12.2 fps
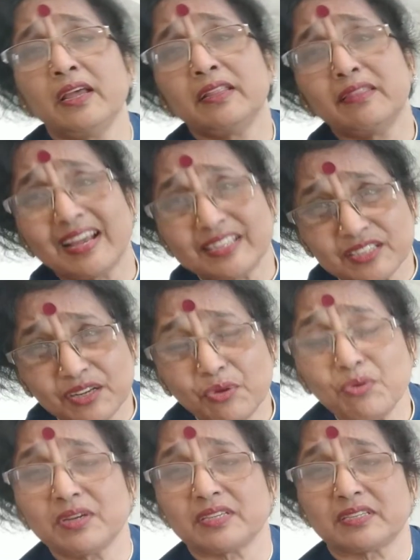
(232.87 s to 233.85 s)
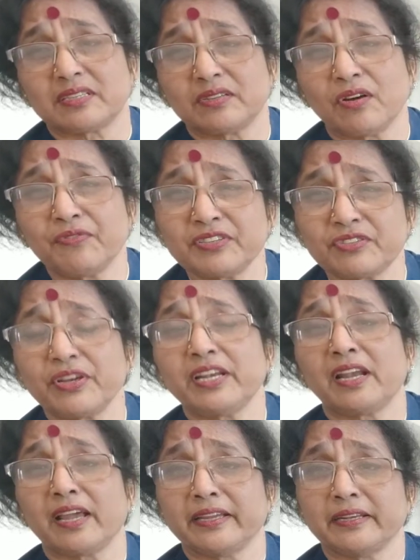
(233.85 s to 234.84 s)
that's a locus of a straight
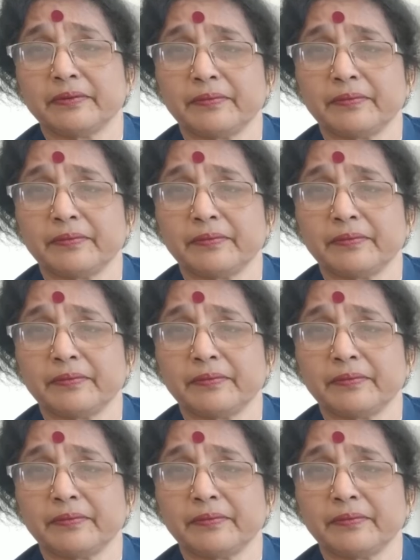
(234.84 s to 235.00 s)
line.